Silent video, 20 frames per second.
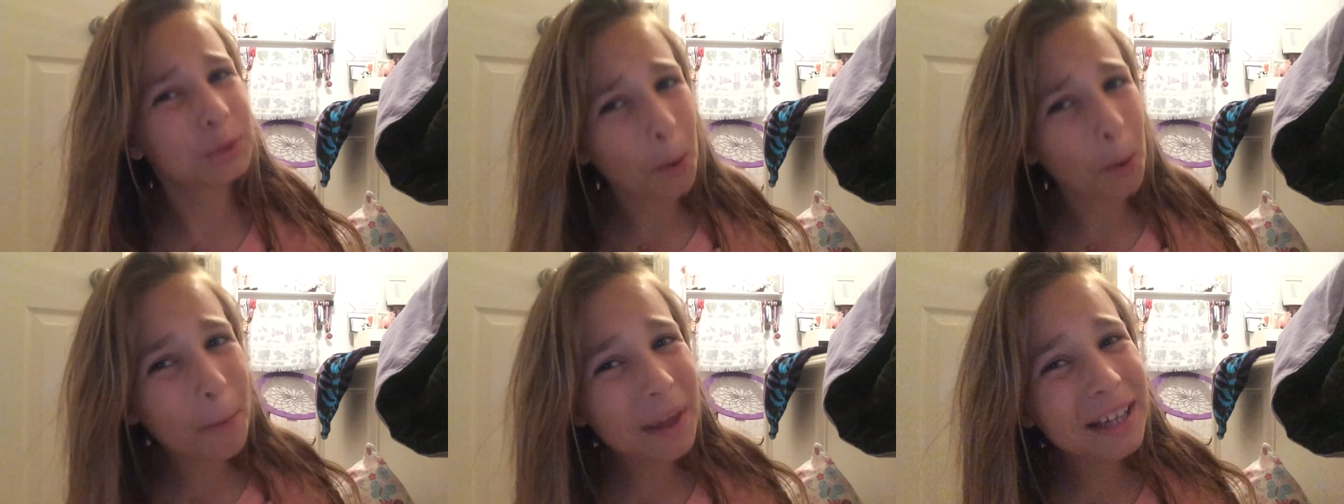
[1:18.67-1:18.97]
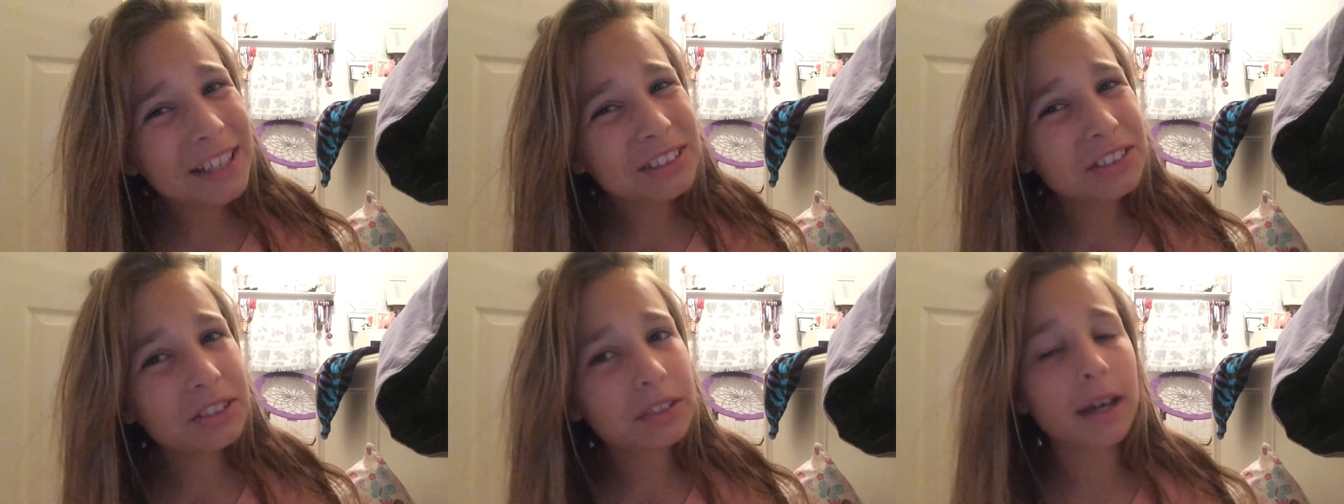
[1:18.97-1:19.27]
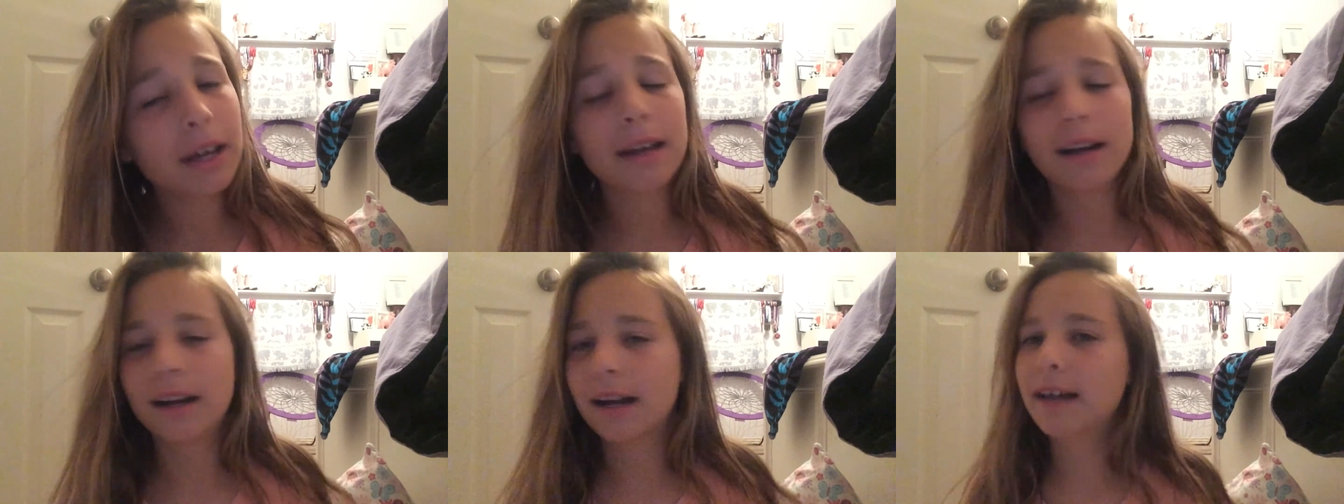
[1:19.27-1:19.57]
So much.
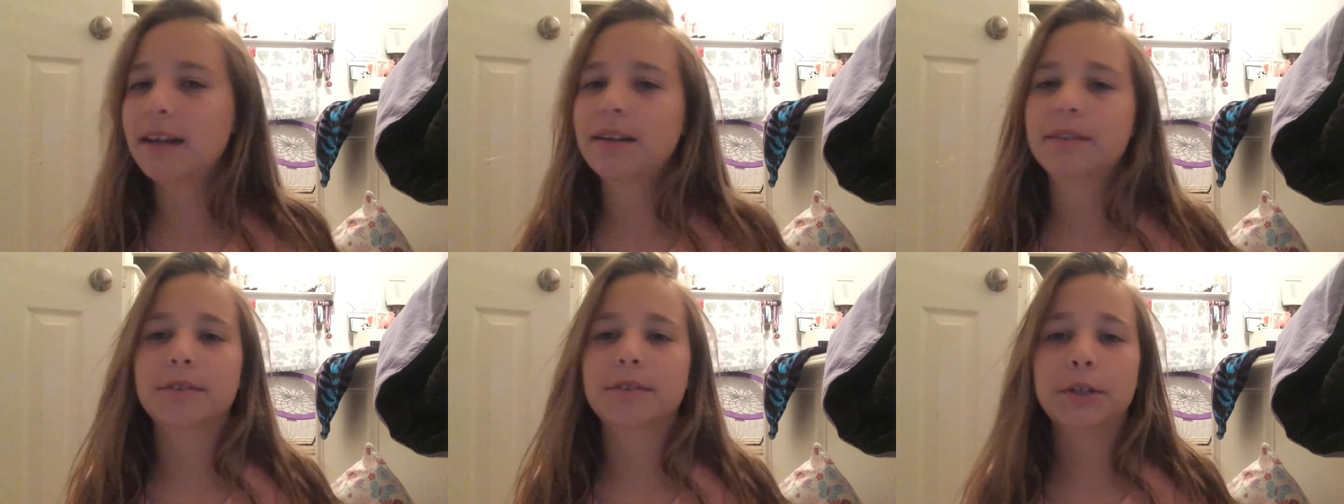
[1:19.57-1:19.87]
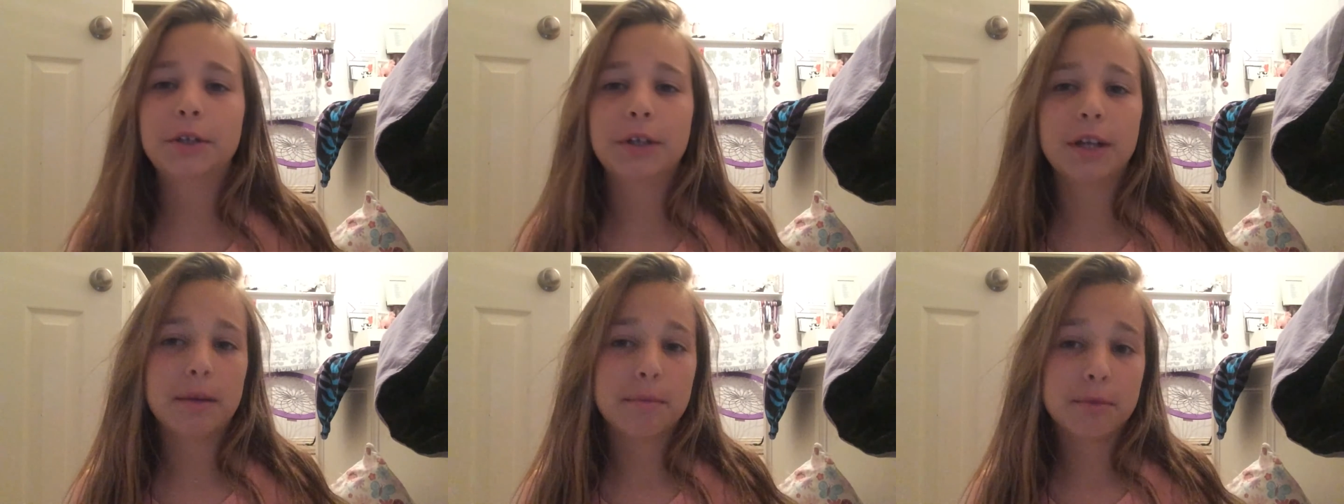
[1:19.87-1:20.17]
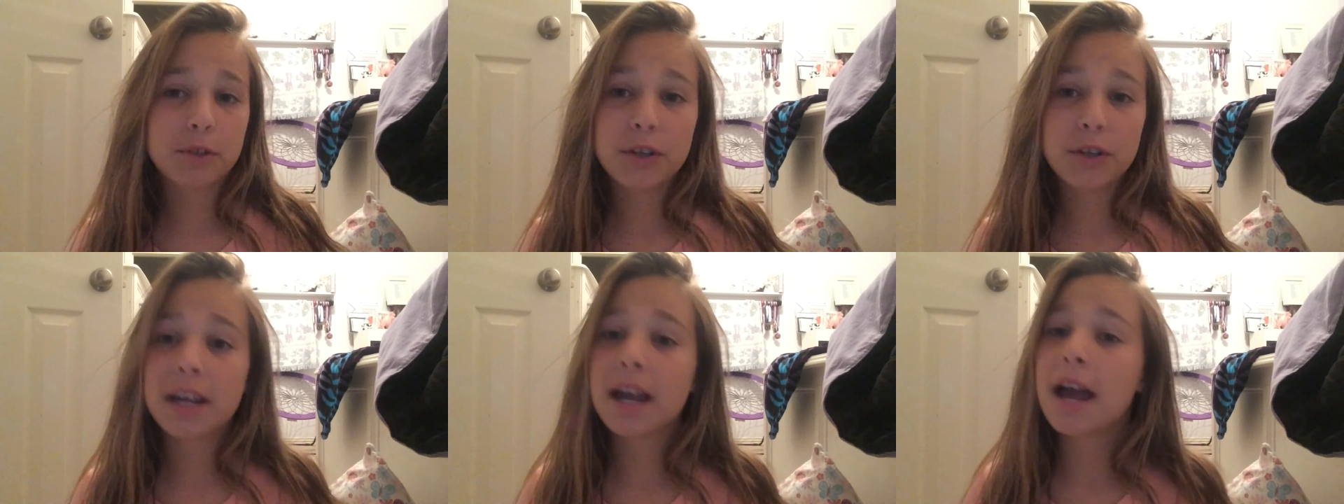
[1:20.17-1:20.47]
I, I don't know what
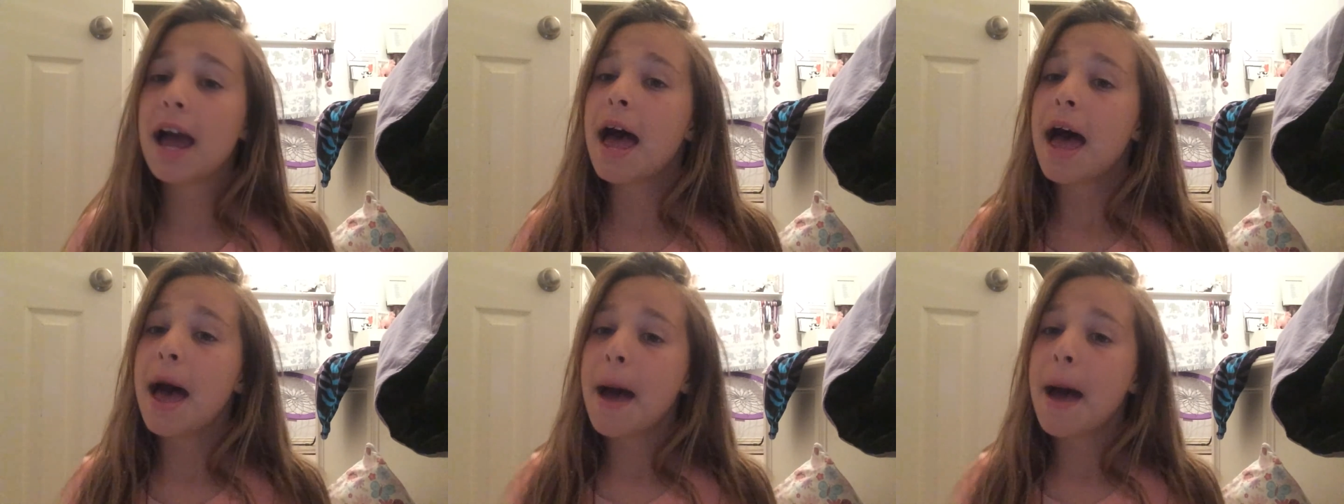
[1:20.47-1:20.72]
I'm doing.